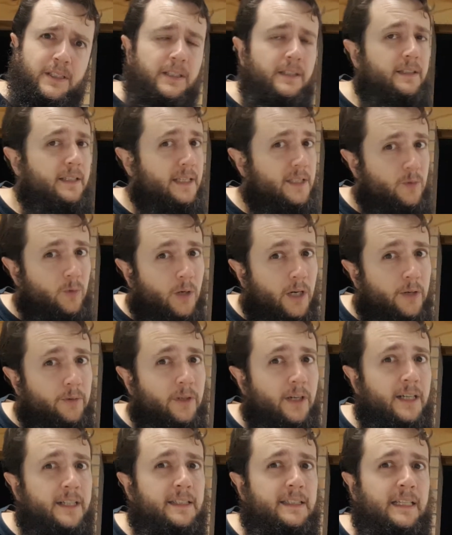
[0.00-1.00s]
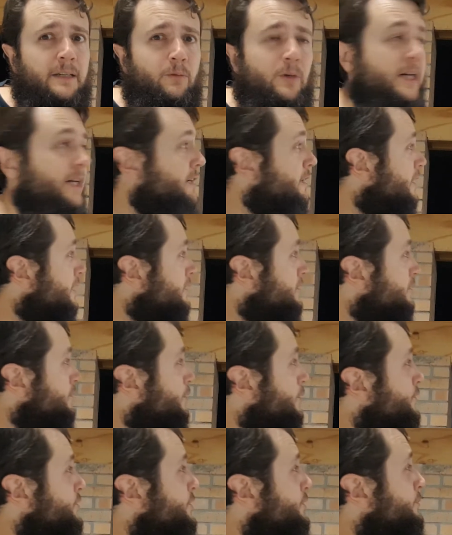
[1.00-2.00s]
That's why I write it that way. I could have
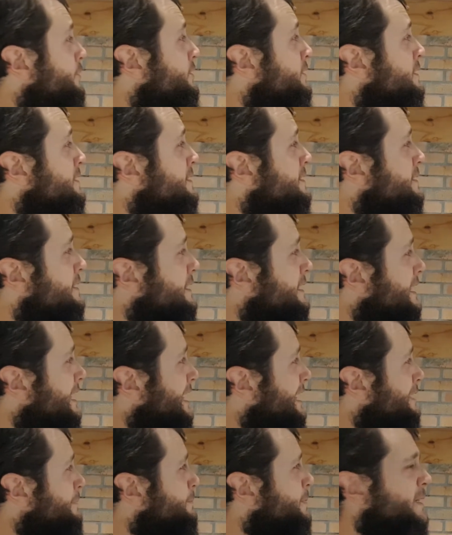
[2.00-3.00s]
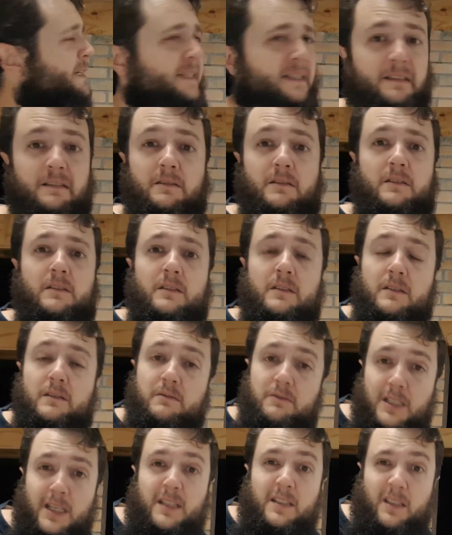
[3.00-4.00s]
also written it CAB,
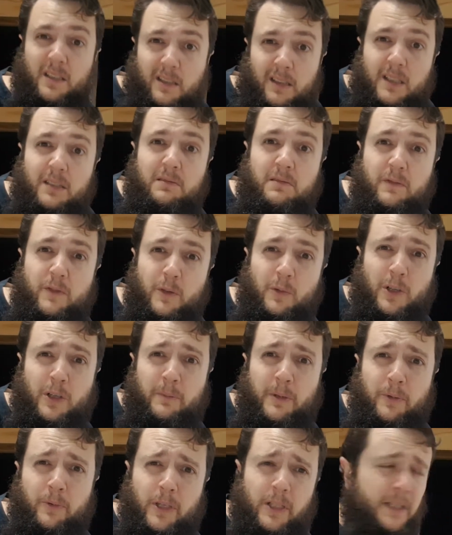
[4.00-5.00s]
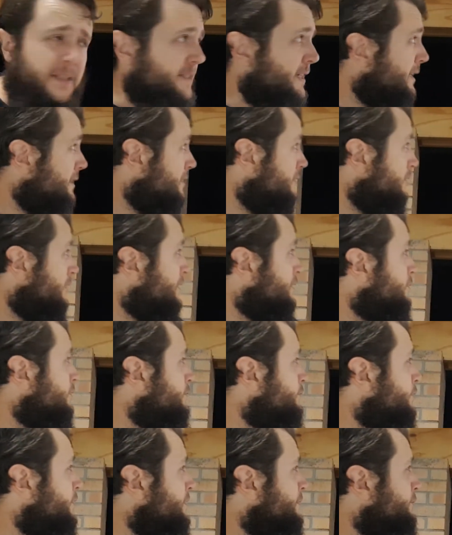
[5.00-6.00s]
technically. If you want to be really technical, I could
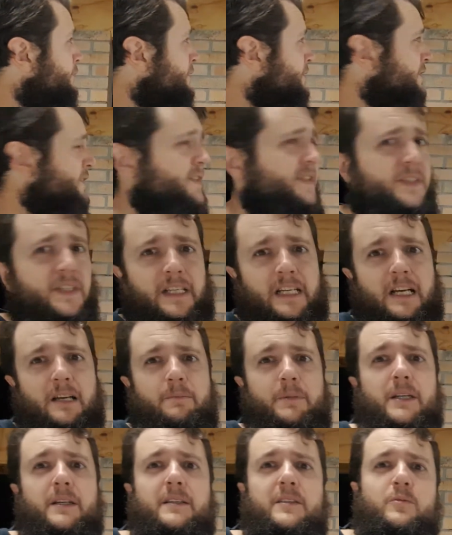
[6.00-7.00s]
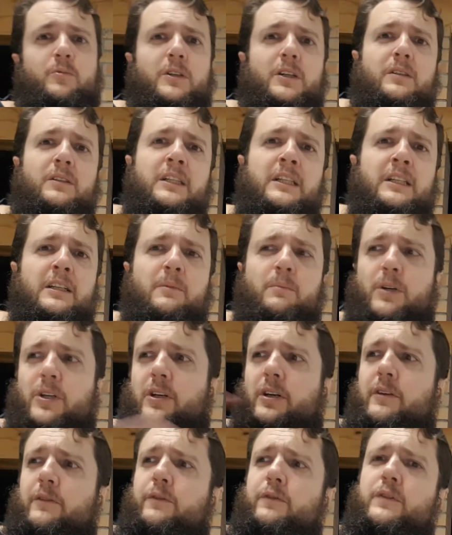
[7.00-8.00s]
have written it CAB as well, but
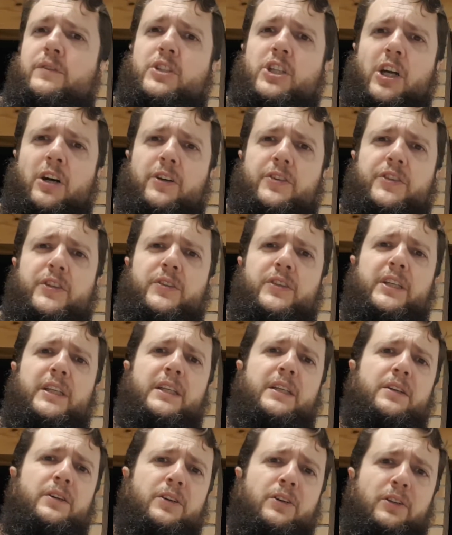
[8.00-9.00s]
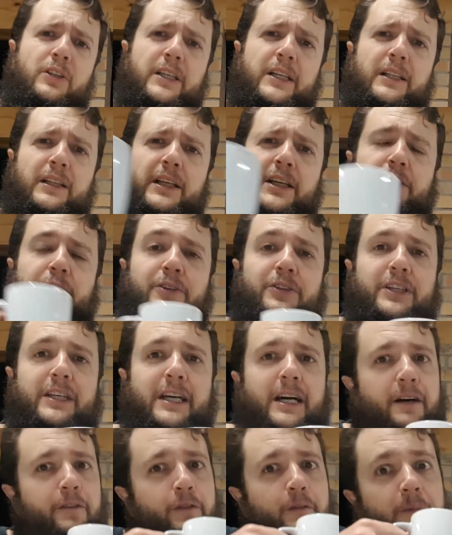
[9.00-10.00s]
I've chosen the earlier letter in the
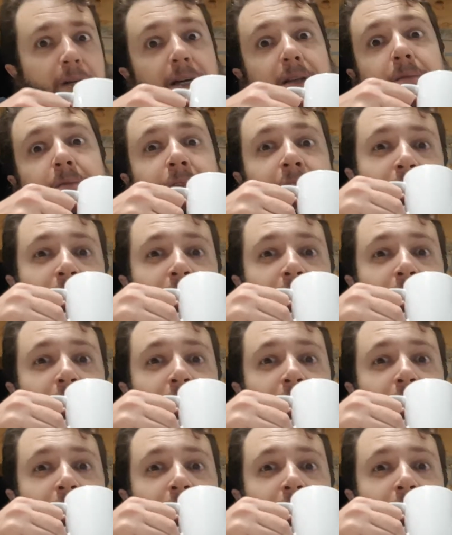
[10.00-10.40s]
alphabet.